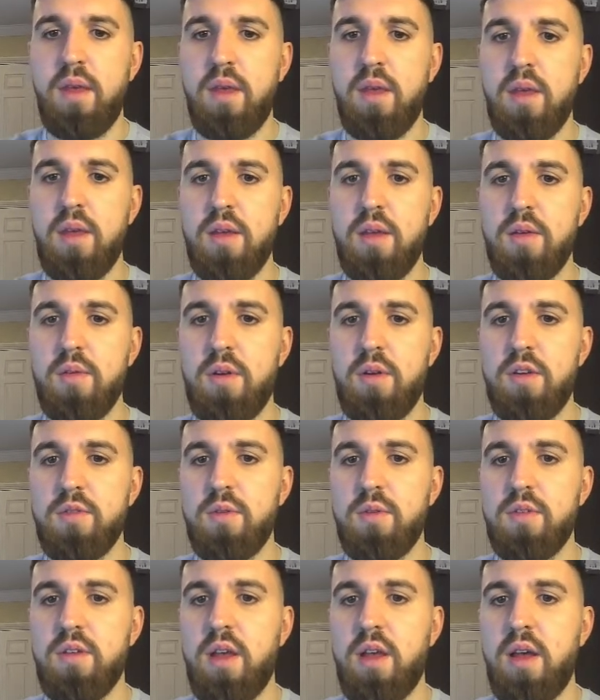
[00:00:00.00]
Where's West
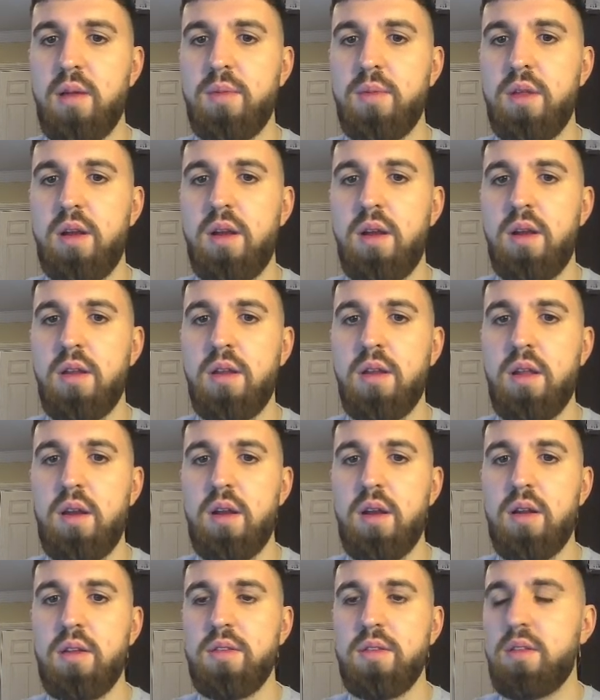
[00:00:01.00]
Ham? There it
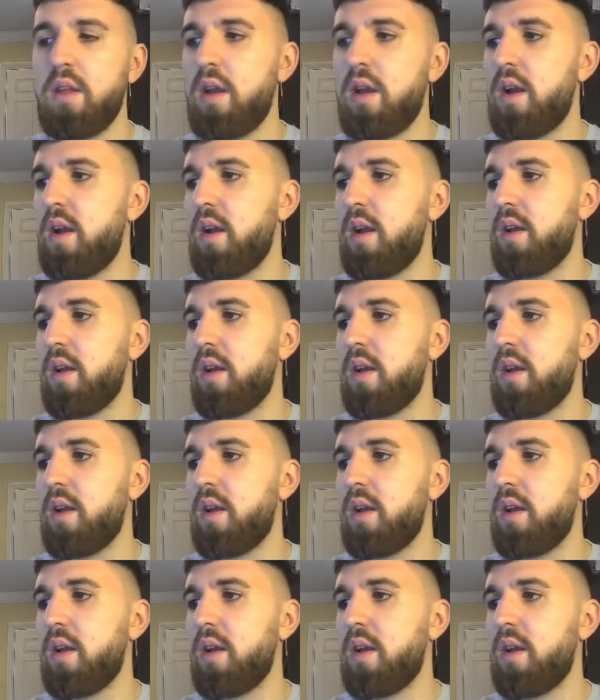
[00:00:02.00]
is there.